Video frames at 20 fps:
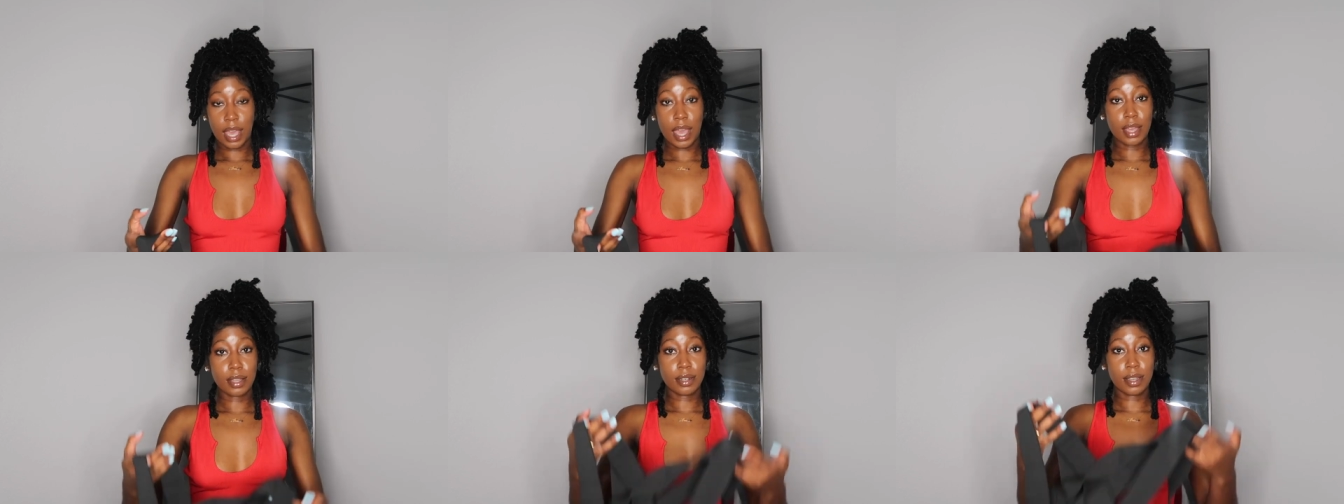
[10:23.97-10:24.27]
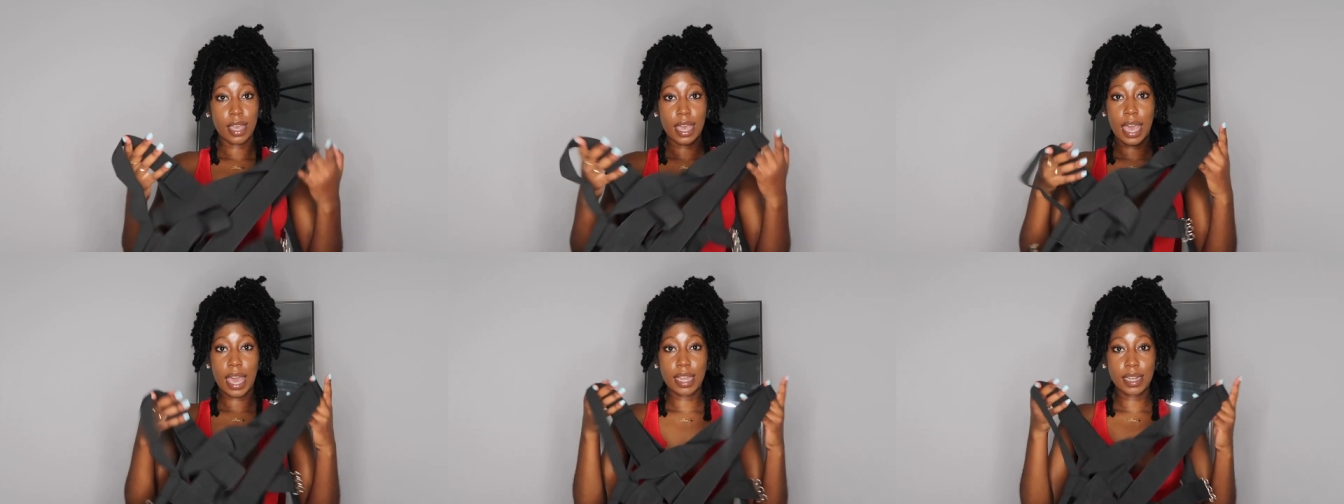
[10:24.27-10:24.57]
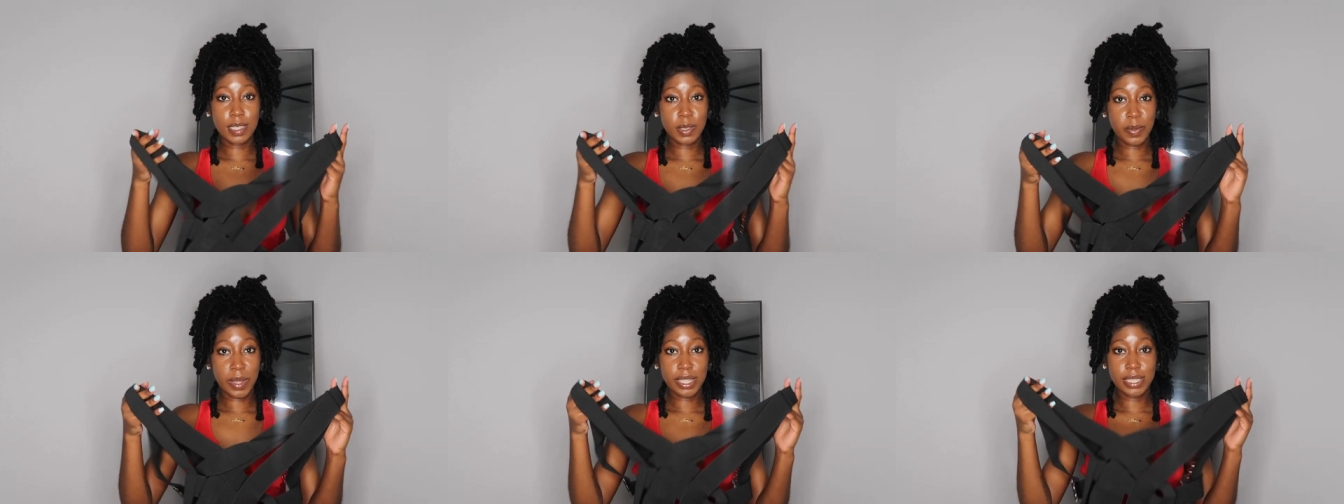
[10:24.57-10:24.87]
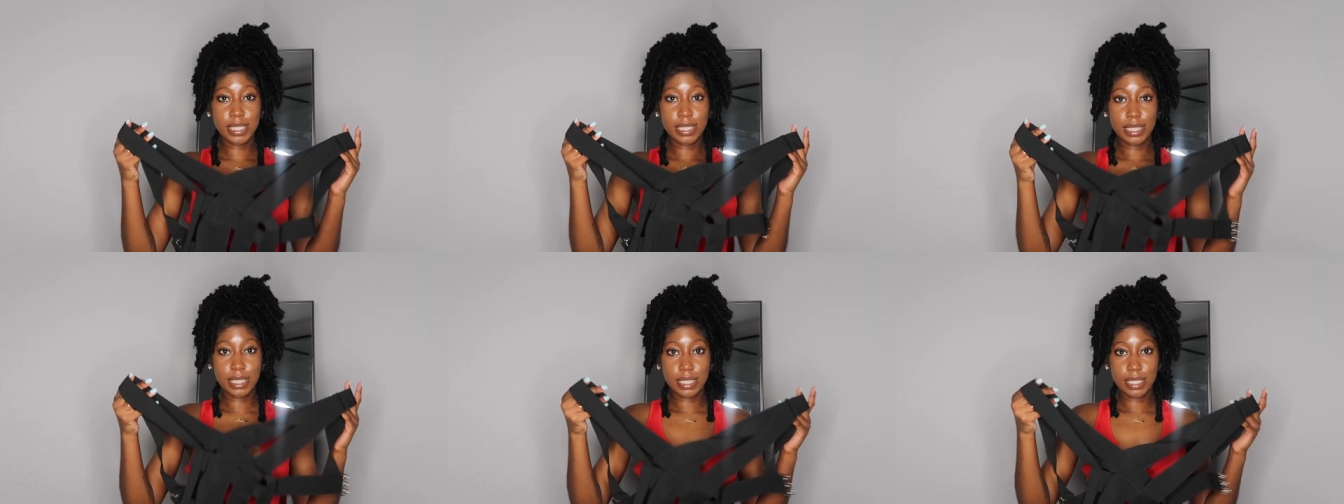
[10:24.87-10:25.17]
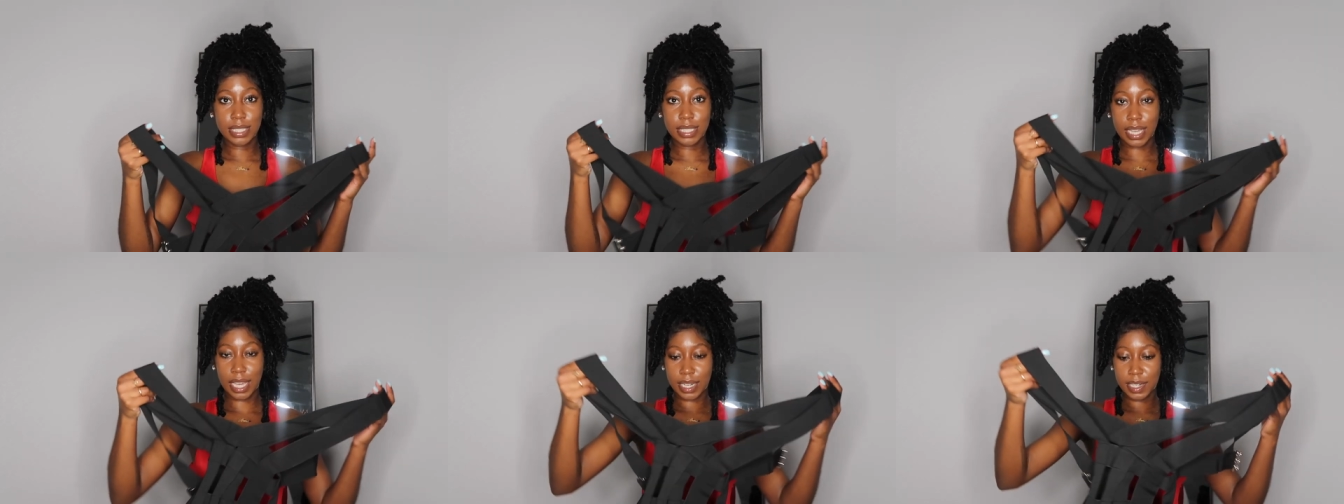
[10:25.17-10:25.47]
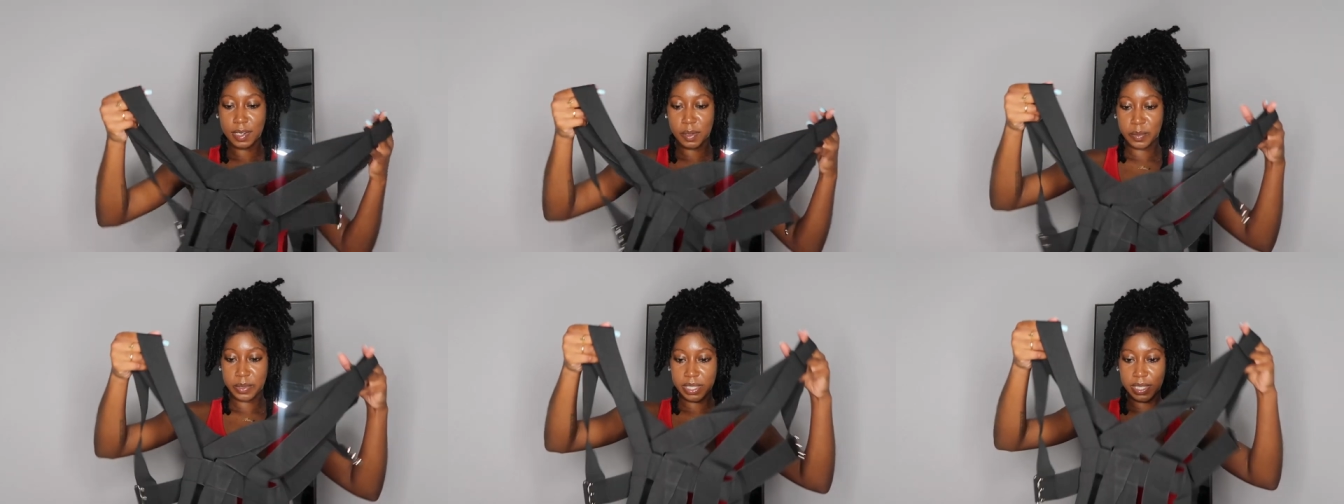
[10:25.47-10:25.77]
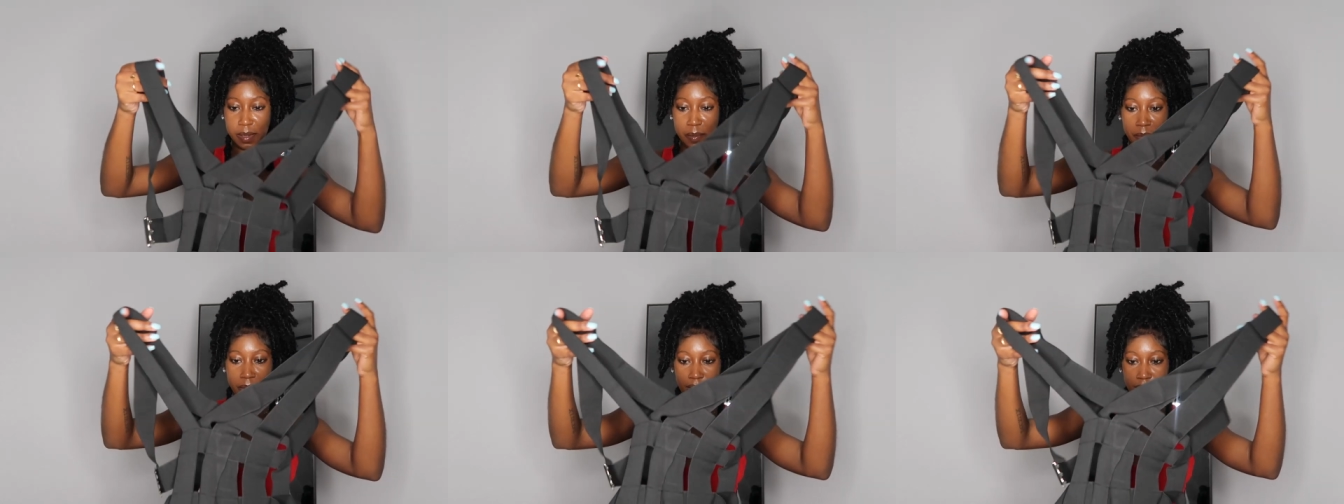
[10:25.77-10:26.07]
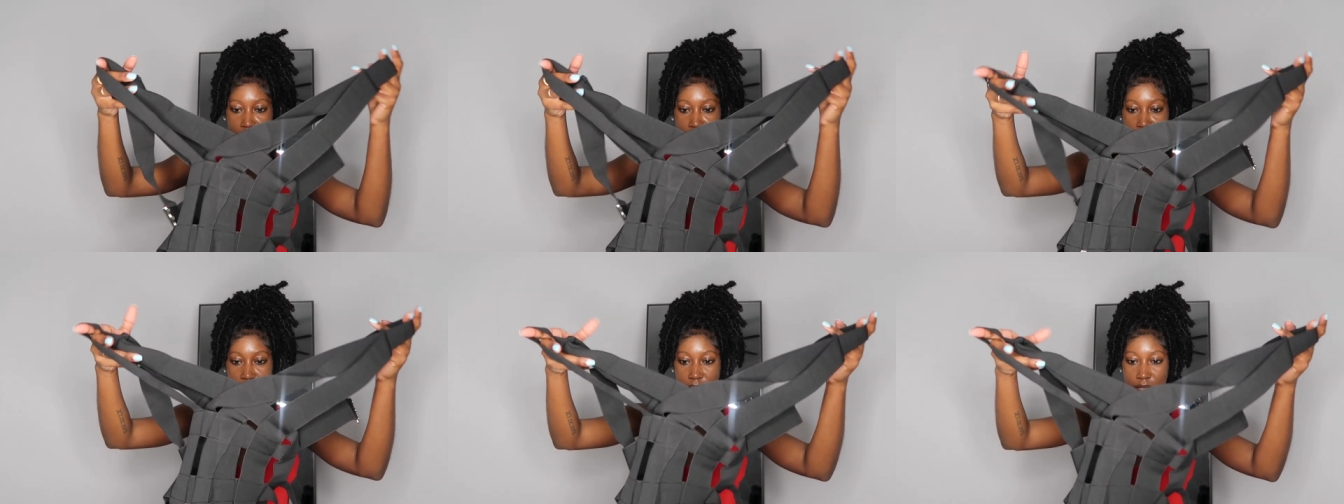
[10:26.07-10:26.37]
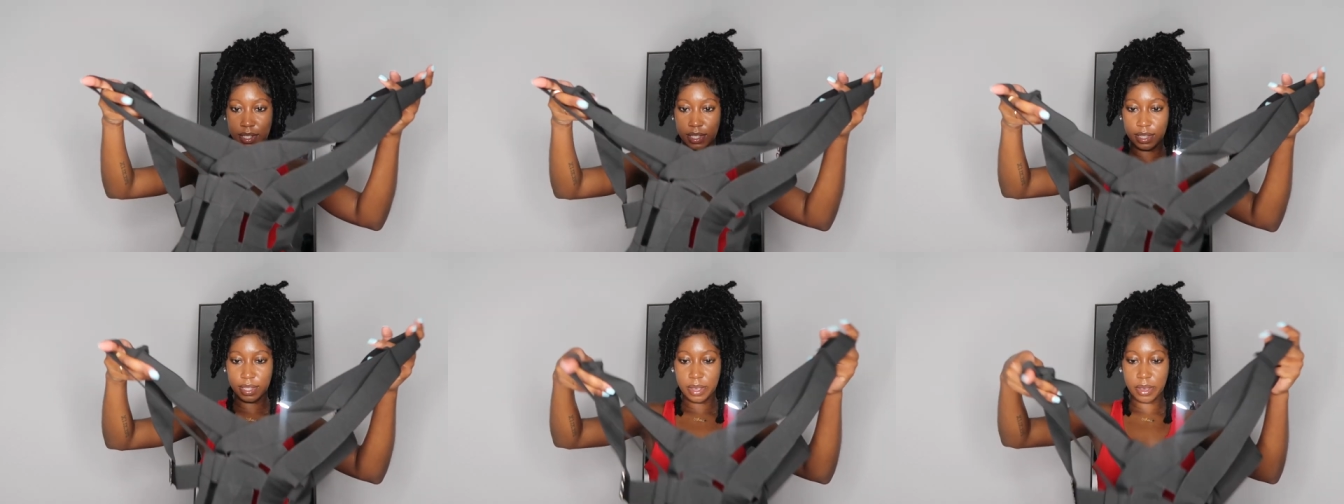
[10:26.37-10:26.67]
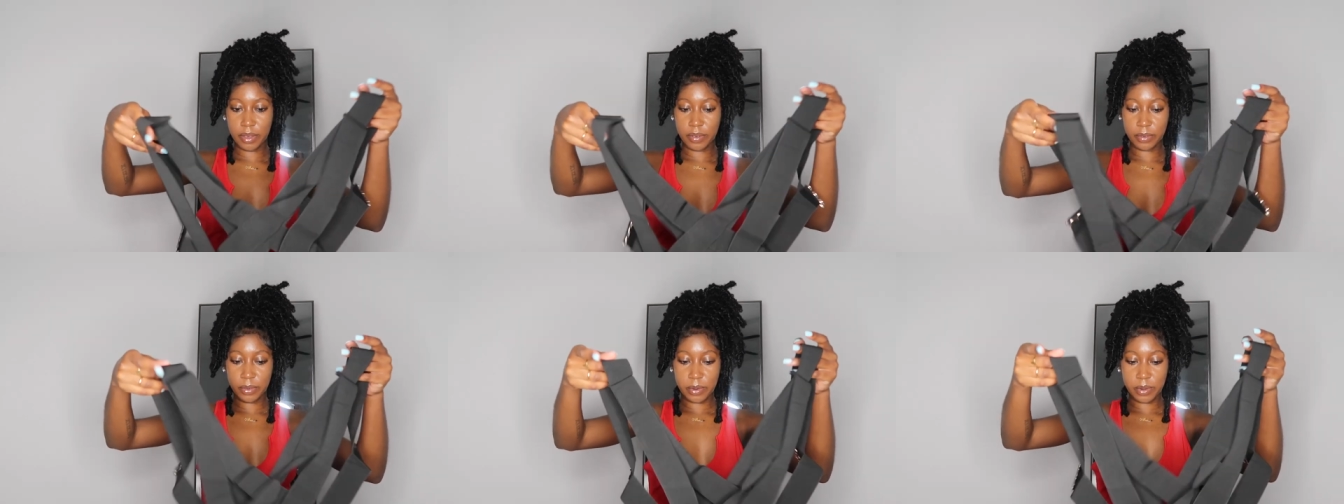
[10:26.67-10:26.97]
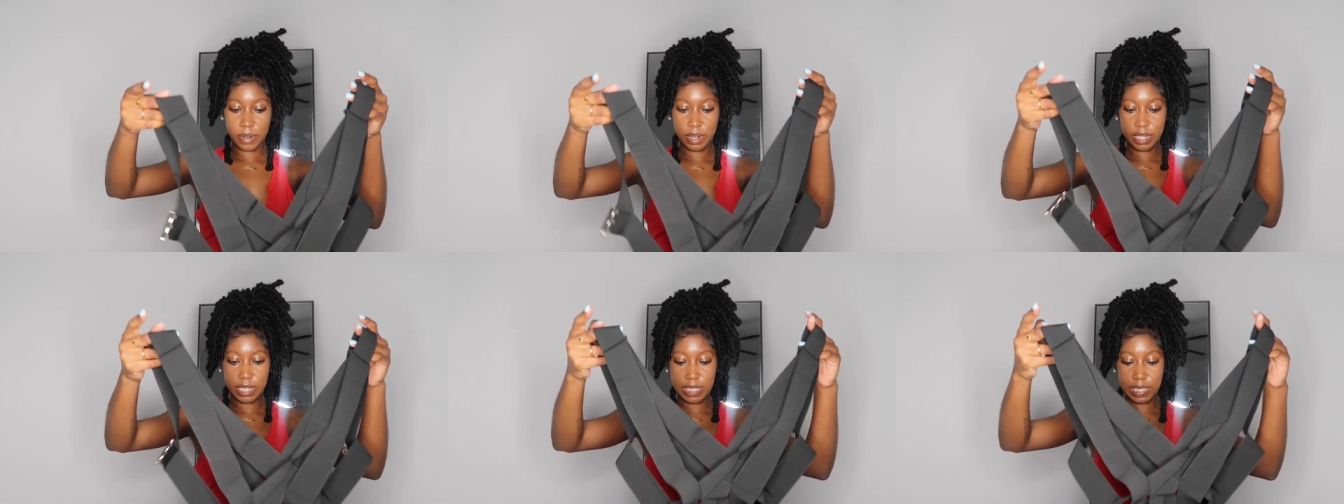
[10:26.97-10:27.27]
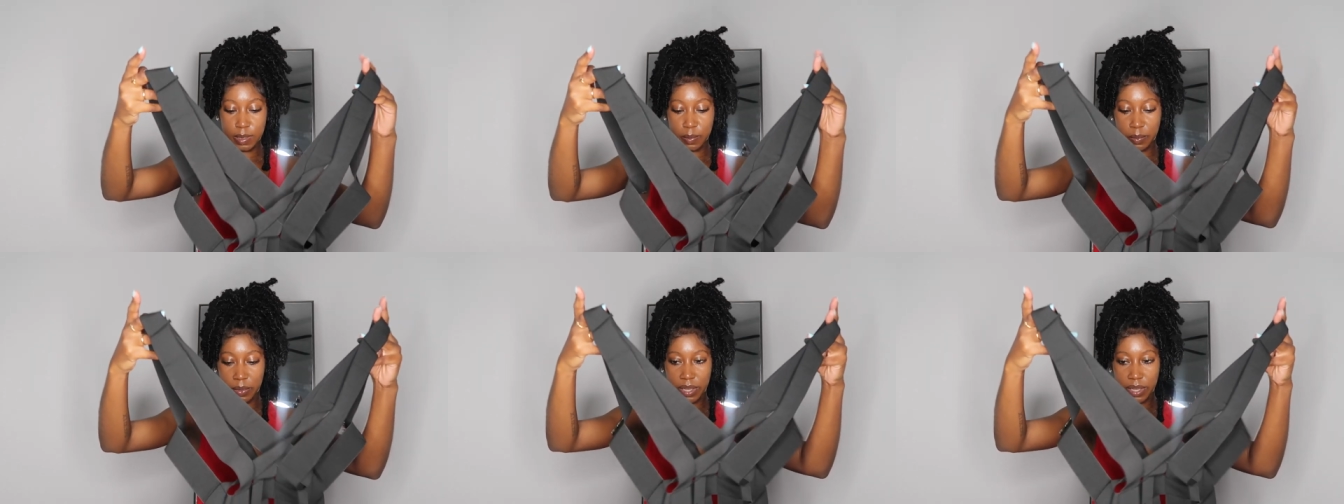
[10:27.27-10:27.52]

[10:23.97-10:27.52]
I don't know how this is about to look. I need to put some bottoms on though, of course,